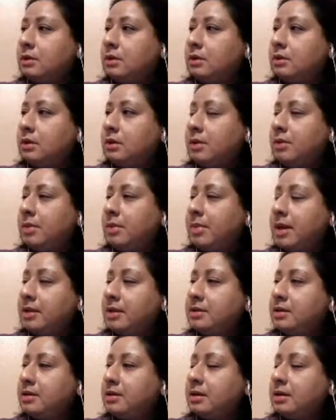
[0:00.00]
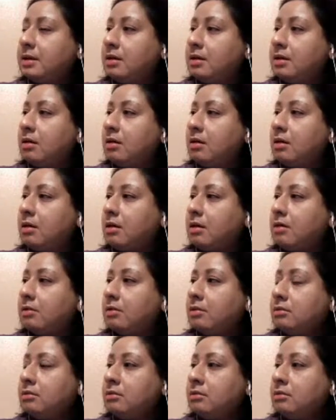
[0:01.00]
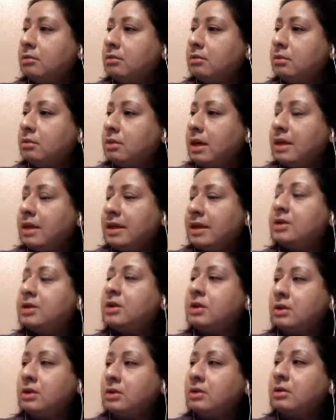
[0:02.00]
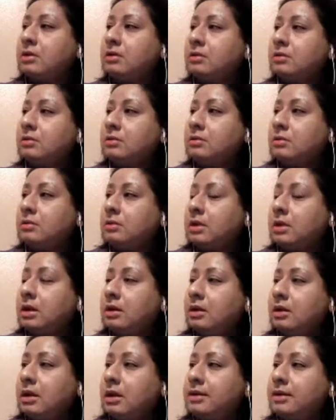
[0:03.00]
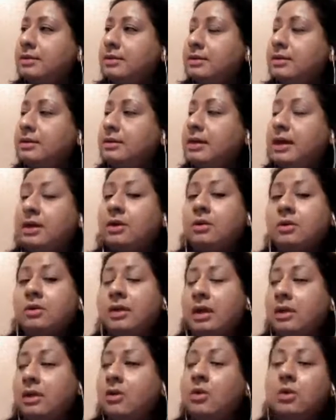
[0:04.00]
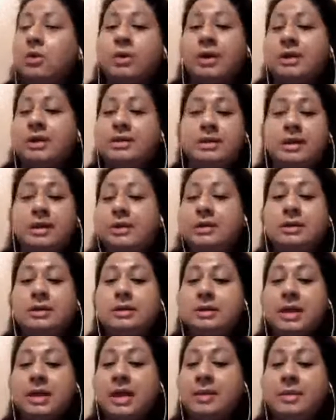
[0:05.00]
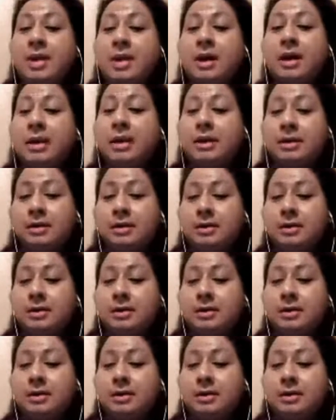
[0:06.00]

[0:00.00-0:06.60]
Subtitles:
they went back to their car. And they took your license and Corey's, and they didn't take mine.